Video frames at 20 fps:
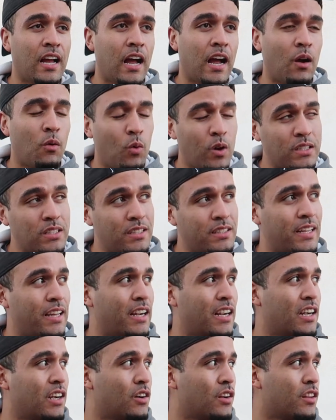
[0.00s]
I wasn't
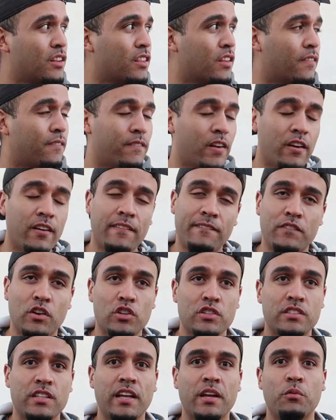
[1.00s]
there the very
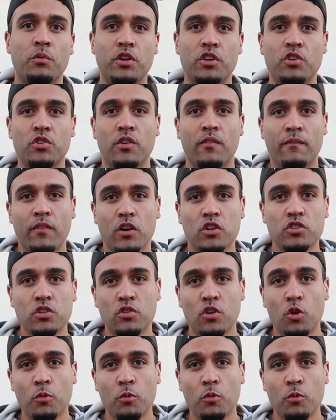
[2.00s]
first day when Universal